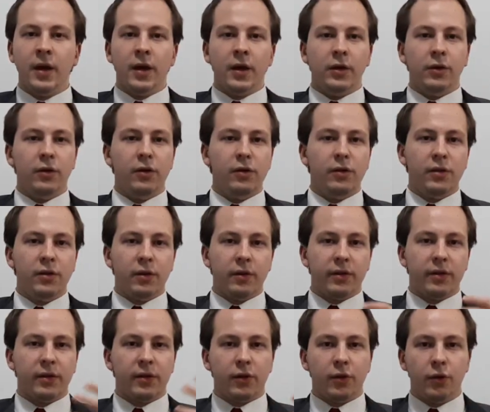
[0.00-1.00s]
Use your
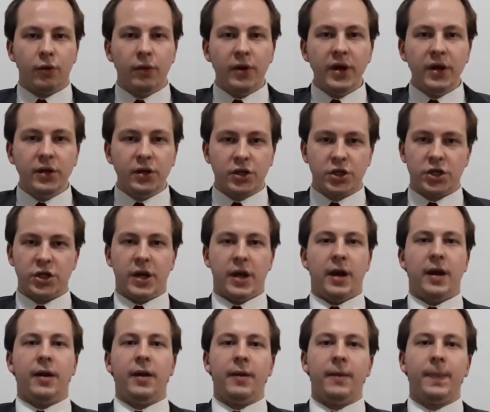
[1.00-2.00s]
screen
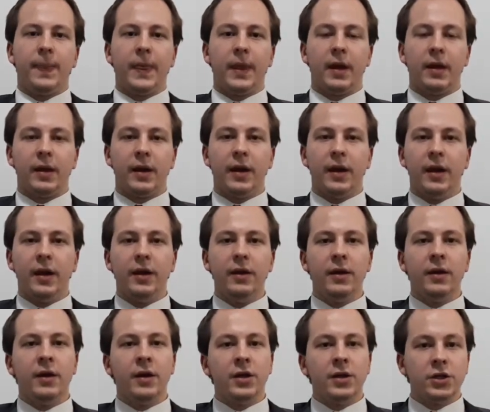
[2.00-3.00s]
share, okay?